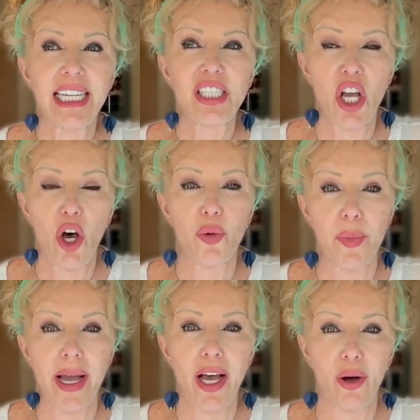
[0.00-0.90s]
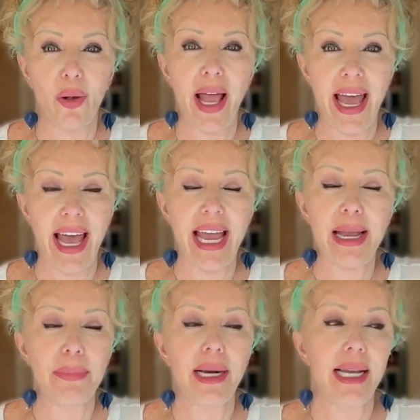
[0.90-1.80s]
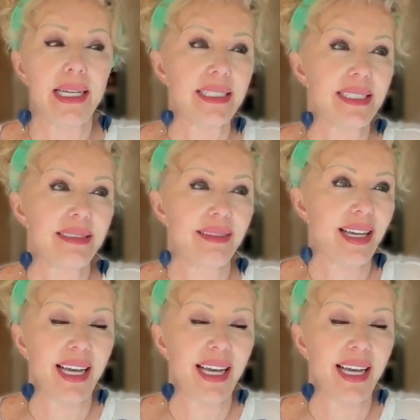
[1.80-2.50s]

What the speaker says: to hold my whole hair in place,